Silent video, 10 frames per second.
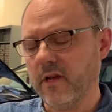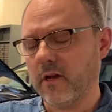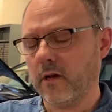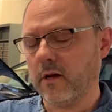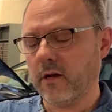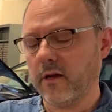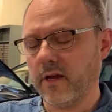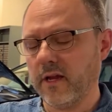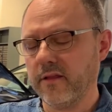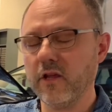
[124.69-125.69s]
uh,
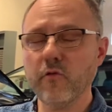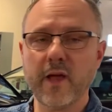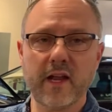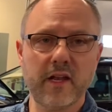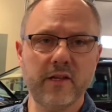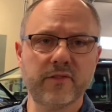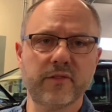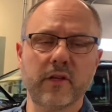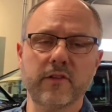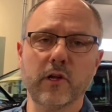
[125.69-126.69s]
and the
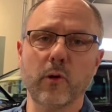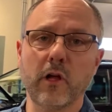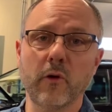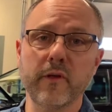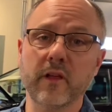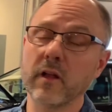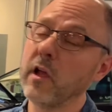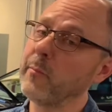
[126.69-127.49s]
humanities to go along with it.